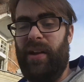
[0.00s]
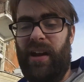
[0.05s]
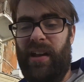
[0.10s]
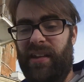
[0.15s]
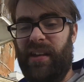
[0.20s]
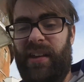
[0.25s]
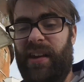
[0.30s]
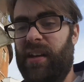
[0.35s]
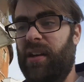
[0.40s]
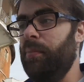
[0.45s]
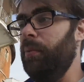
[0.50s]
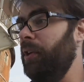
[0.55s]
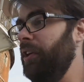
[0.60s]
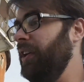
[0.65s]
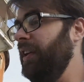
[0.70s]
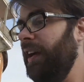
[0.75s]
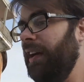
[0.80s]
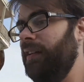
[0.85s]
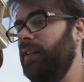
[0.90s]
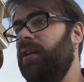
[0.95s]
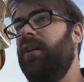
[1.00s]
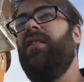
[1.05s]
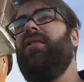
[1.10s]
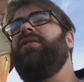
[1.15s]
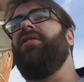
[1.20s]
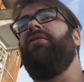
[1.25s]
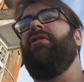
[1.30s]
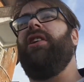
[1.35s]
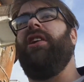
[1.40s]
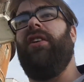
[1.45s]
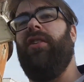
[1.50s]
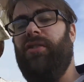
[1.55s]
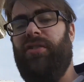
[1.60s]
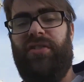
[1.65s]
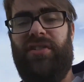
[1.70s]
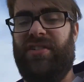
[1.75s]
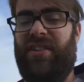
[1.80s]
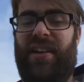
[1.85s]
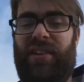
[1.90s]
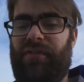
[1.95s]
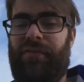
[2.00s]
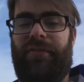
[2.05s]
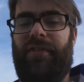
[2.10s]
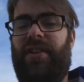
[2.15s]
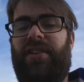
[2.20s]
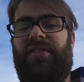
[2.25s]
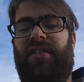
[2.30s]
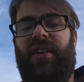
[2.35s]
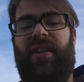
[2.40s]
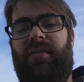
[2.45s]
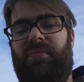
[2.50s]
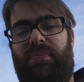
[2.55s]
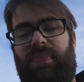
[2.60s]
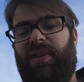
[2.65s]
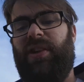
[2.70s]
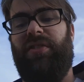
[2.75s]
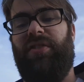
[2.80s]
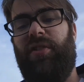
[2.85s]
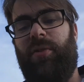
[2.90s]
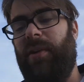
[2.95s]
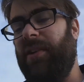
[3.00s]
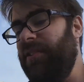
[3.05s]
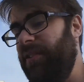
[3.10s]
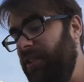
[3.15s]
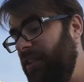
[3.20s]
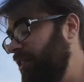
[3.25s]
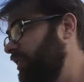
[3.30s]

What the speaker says: can, then anybody can. She really, she gets freezing in plus 20